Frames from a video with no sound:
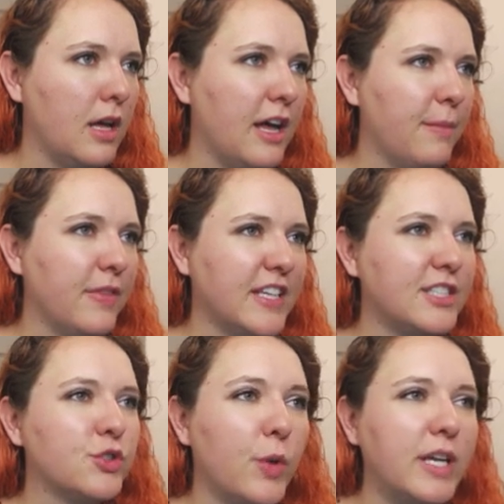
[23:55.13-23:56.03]
This is
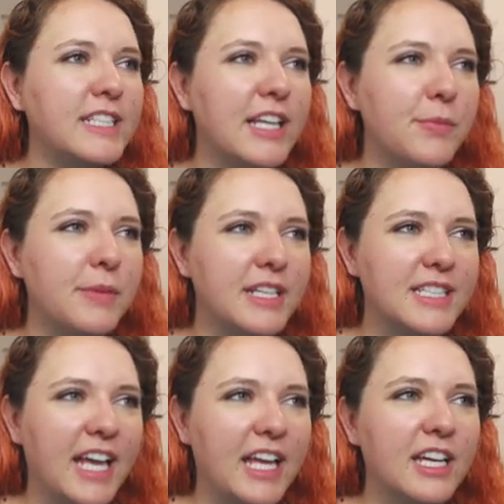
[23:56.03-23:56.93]
27 minutes
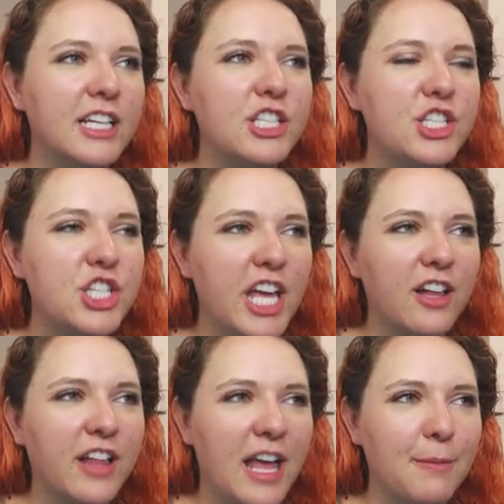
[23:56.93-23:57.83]
late. GL
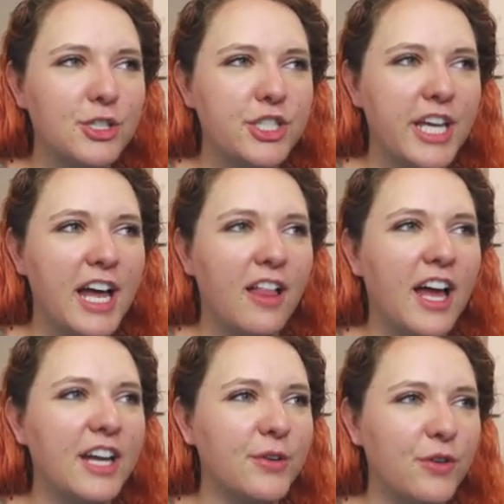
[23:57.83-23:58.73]
Gamer GL, I
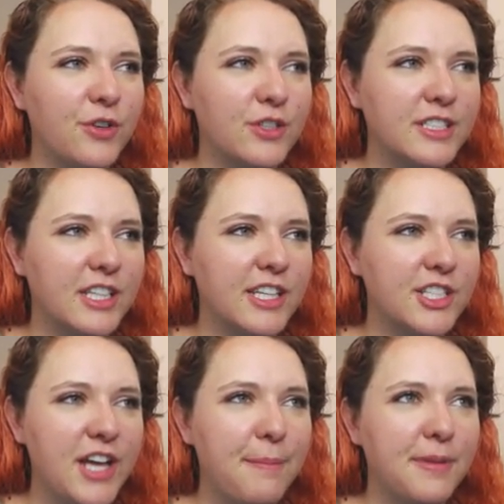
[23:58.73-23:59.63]
don't know if you're still in the
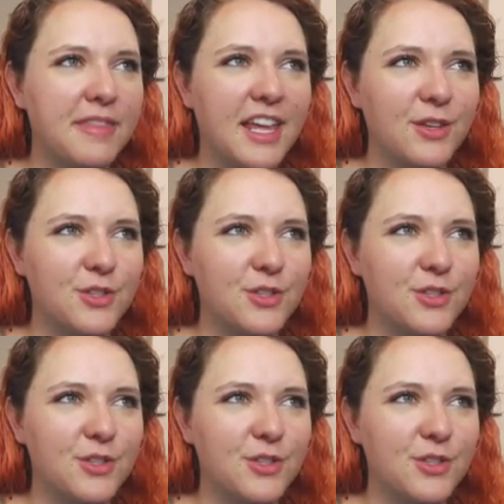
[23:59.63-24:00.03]
chat, but thank you so